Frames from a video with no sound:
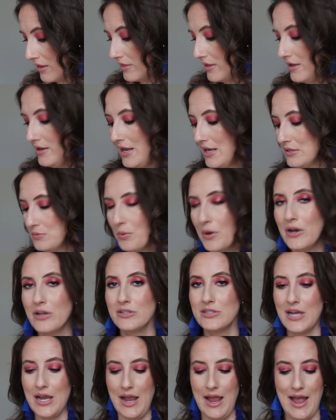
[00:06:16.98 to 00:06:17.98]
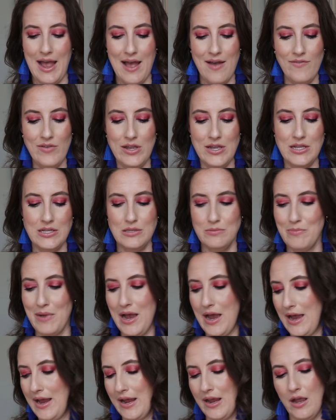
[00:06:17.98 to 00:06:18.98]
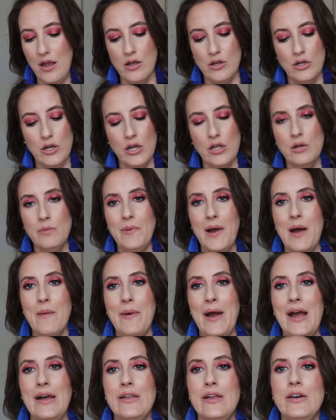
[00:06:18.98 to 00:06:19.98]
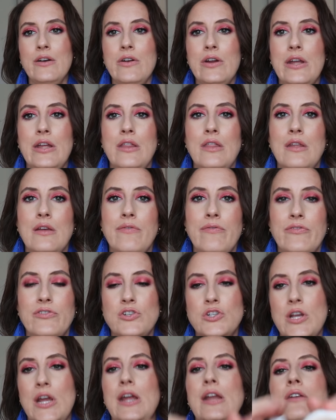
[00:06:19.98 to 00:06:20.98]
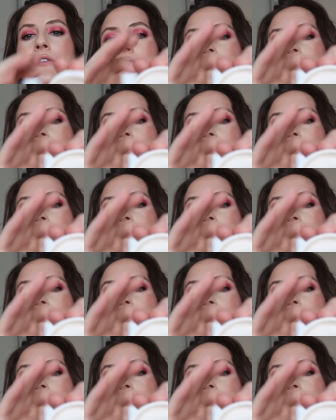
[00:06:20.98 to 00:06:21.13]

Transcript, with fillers: The next product I have is my ColourPop highlighter in the shade